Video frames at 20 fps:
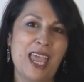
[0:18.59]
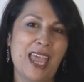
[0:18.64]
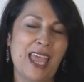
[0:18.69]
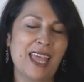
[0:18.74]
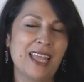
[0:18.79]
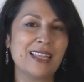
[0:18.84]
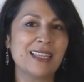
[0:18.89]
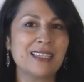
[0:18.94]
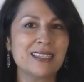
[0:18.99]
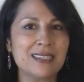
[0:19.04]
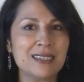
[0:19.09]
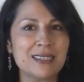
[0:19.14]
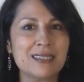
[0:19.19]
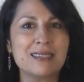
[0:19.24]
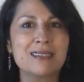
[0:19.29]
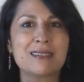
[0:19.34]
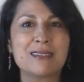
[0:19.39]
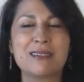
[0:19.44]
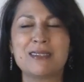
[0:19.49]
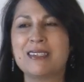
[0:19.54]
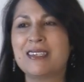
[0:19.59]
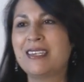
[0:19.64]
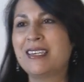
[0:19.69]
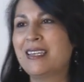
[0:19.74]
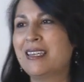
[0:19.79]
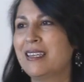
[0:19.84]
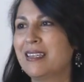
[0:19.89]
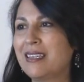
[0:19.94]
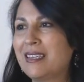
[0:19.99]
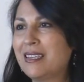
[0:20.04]
And this is,
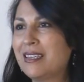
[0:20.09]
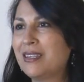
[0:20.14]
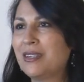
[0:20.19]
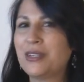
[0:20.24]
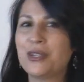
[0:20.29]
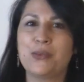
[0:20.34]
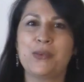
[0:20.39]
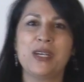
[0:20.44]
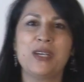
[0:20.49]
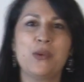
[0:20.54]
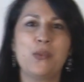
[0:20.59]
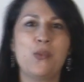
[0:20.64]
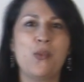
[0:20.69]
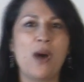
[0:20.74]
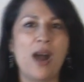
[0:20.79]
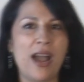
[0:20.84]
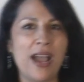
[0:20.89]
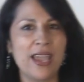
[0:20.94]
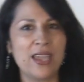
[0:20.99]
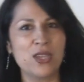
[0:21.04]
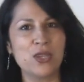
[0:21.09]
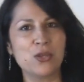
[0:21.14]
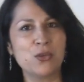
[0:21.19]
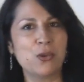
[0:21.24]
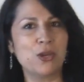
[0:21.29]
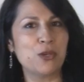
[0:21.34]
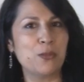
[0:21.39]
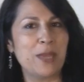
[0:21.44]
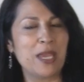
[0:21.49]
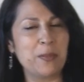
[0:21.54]
you wonder why you'd
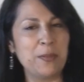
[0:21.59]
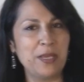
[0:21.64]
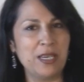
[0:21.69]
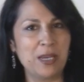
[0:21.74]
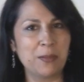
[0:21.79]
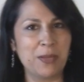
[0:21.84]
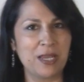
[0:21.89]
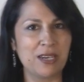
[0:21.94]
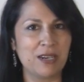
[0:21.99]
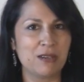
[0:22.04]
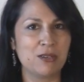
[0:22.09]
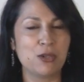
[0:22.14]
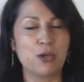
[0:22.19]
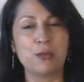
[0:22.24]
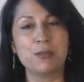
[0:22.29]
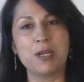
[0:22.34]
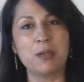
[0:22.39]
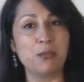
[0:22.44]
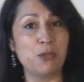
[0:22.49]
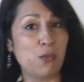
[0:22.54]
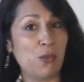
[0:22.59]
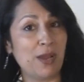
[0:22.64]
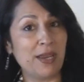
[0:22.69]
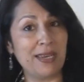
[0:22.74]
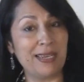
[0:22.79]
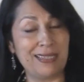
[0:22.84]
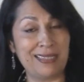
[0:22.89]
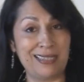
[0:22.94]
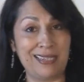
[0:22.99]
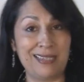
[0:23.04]
want to make peanut butter at home. Number
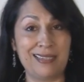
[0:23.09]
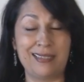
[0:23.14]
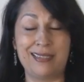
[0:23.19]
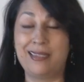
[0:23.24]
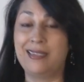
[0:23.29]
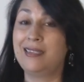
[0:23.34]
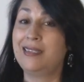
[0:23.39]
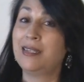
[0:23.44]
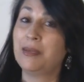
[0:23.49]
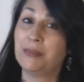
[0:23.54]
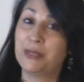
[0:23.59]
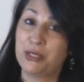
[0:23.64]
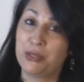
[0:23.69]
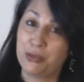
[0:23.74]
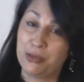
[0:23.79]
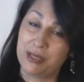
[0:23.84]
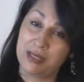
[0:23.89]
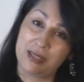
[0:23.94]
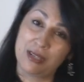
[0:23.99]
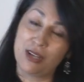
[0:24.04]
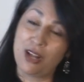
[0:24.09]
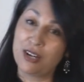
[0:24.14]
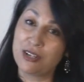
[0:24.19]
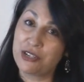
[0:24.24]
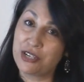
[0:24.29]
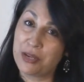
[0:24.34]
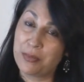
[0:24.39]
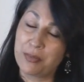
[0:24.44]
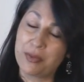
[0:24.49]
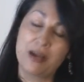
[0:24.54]
one, it's easy. Number two, it's a
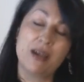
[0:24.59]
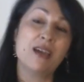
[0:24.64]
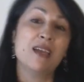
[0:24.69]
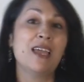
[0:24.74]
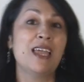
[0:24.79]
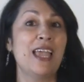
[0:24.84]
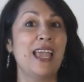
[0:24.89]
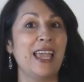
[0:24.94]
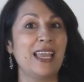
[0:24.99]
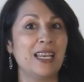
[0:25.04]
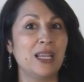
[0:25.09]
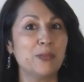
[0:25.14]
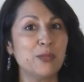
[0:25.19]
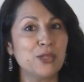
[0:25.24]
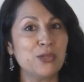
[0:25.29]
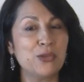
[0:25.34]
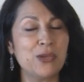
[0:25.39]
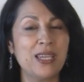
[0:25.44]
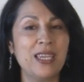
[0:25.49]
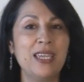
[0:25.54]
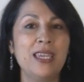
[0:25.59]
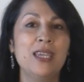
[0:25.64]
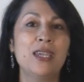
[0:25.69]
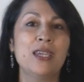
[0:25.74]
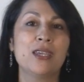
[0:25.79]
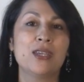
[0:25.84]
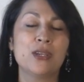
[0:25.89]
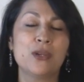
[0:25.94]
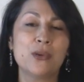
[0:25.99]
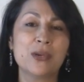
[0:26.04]
lot cheaper. And number three,
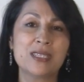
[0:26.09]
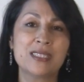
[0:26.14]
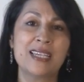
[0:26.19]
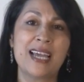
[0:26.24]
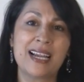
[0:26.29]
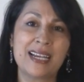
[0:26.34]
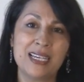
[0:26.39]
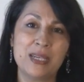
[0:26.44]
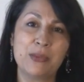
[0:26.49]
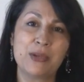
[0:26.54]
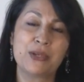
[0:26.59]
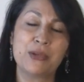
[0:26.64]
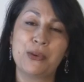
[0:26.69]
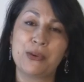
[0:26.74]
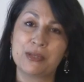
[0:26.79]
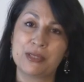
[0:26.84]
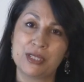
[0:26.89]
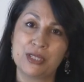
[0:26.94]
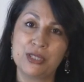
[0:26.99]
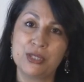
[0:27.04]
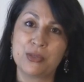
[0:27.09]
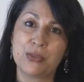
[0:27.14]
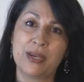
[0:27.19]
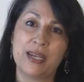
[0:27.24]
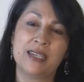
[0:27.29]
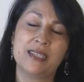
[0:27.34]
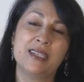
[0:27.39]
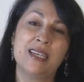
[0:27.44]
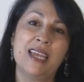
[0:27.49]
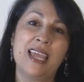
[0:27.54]
you know exactly what goes into
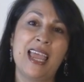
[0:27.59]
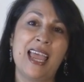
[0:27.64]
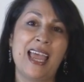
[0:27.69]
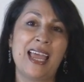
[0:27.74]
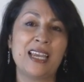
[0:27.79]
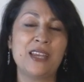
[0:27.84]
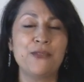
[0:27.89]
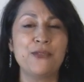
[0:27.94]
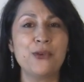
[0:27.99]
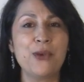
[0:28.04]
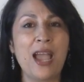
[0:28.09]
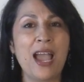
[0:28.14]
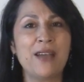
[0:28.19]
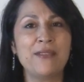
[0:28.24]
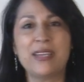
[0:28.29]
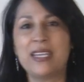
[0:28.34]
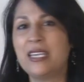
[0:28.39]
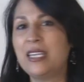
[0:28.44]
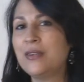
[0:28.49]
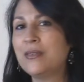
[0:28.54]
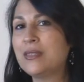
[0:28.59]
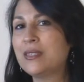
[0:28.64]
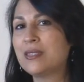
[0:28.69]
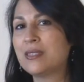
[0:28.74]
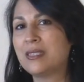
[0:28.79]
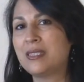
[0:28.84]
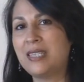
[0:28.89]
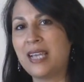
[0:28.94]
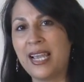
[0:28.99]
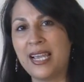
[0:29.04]
it. And if you have any of
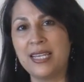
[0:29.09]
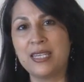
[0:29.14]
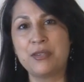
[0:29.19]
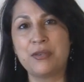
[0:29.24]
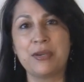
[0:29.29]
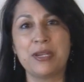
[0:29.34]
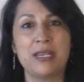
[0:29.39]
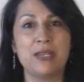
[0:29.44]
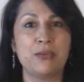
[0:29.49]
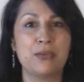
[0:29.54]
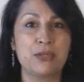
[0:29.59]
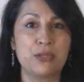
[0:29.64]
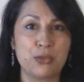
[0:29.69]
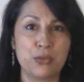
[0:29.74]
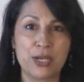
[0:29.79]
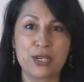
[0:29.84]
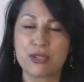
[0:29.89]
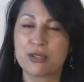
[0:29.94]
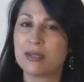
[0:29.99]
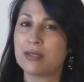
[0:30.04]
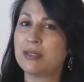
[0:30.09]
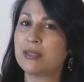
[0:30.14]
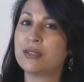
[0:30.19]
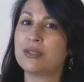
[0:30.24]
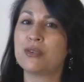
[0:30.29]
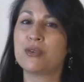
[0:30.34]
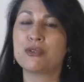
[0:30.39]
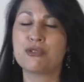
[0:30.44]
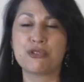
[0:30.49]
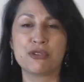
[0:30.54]
those dietary
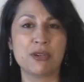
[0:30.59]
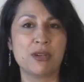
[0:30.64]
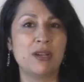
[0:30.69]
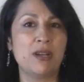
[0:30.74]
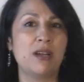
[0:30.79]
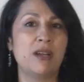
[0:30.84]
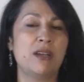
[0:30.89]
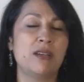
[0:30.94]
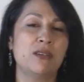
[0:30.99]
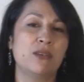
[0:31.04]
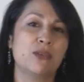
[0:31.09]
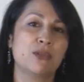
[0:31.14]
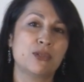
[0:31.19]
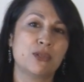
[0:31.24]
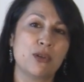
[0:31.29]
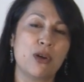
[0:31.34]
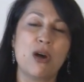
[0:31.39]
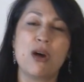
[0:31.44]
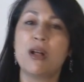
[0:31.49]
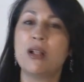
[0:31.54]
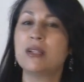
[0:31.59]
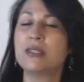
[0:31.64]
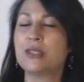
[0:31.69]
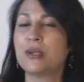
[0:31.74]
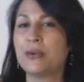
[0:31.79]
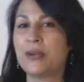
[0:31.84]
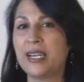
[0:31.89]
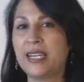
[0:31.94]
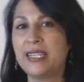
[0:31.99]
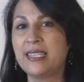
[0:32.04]
restrictions, no sugar, no salt
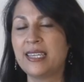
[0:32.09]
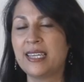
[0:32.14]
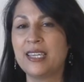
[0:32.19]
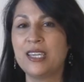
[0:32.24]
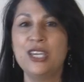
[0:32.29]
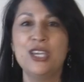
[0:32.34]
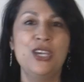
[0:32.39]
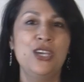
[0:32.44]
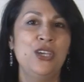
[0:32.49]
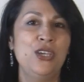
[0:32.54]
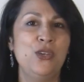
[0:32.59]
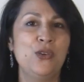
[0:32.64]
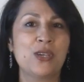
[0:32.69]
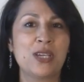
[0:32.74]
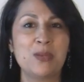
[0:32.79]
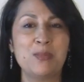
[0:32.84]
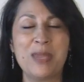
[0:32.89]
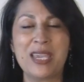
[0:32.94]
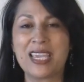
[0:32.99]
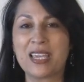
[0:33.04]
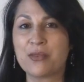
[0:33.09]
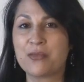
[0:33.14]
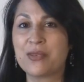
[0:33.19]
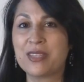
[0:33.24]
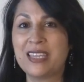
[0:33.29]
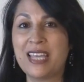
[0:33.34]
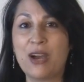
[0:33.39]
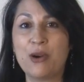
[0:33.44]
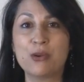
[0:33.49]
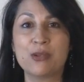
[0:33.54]
or anything, you can make it
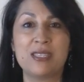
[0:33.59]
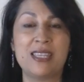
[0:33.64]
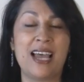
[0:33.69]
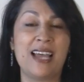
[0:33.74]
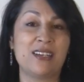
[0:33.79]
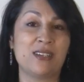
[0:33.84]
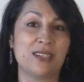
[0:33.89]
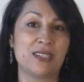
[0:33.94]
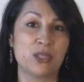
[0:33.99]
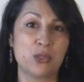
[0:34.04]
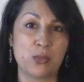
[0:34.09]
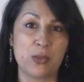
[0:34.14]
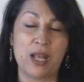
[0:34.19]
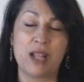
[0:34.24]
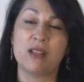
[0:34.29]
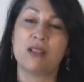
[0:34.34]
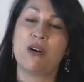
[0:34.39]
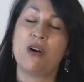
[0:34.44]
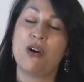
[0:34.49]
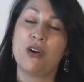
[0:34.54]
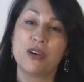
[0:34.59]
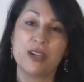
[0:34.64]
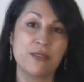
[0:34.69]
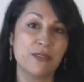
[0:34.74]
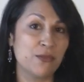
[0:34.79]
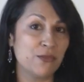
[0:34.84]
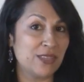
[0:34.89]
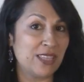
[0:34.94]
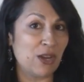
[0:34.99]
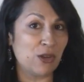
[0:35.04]
without that as well, or
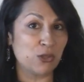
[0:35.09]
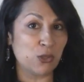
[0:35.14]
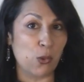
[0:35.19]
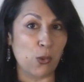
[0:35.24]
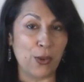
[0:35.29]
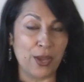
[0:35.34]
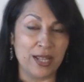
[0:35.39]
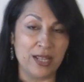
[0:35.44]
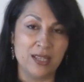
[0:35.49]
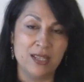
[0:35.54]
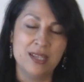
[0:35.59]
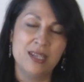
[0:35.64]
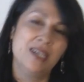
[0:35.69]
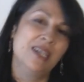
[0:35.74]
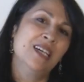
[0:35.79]
even without oil.